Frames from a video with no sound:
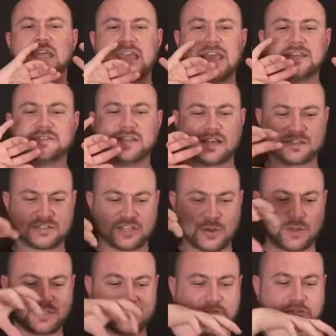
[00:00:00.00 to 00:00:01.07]
is a
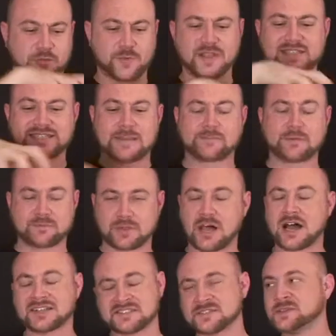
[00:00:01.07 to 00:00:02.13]
series of 3 separate
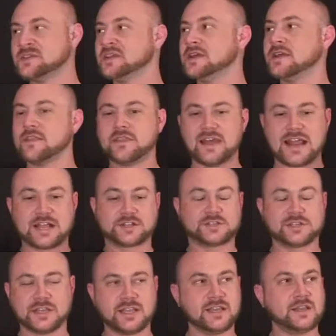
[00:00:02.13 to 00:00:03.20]
plots that
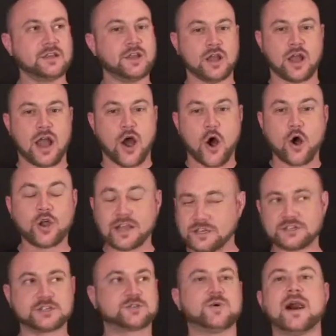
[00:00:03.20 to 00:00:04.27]
actually all
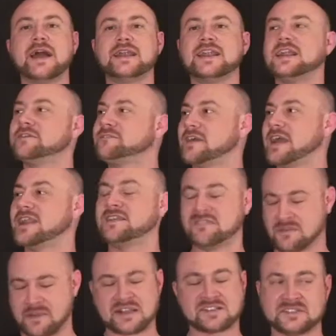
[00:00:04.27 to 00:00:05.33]
intertwine, and if any of
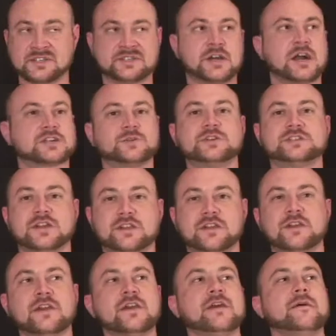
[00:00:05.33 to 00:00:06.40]
them actually talk to each
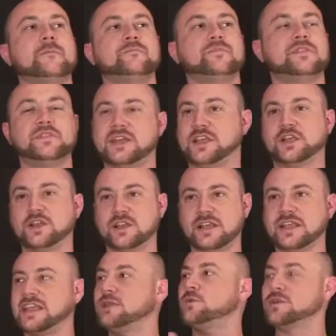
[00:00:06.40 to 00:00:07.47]
other,
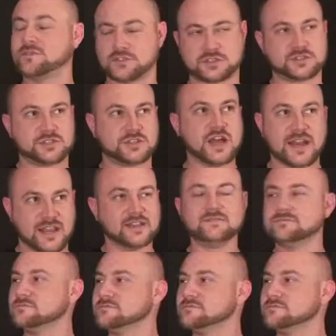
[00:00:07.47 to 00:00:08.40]
he would have just done it.